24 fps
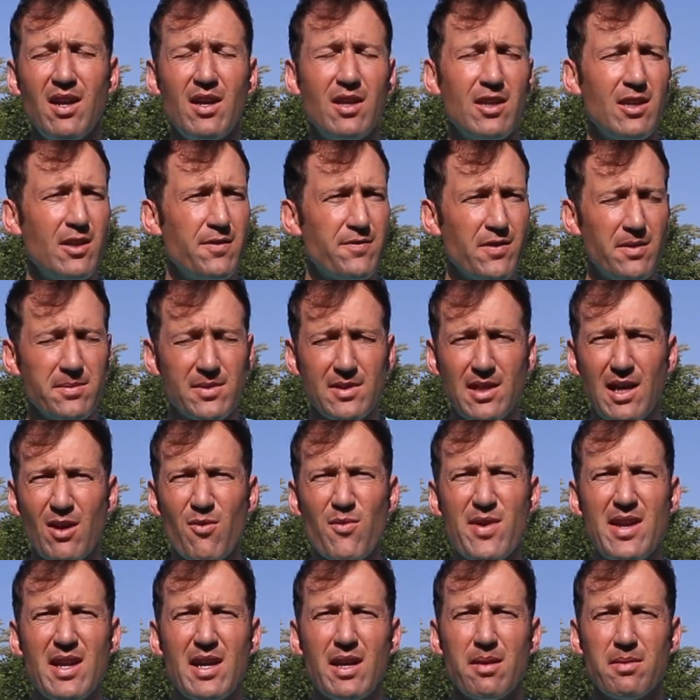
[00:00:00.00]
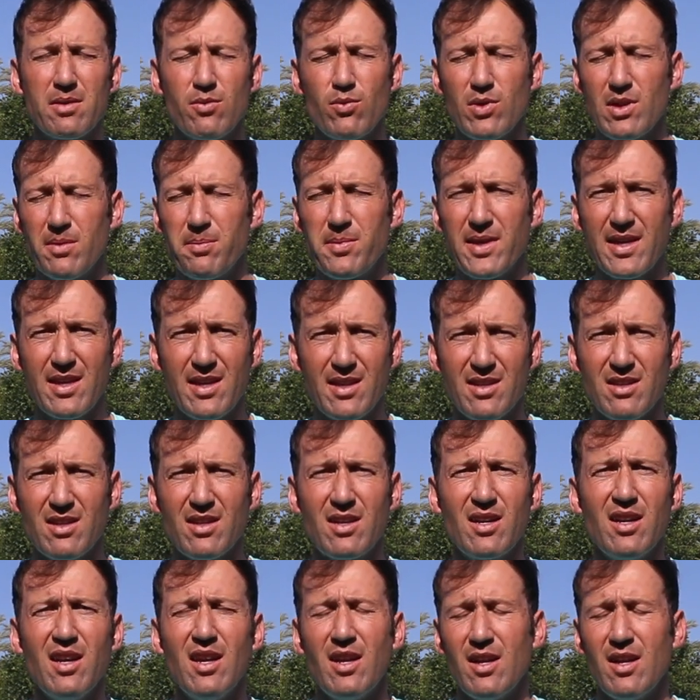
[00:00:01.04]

If I start with a beginner,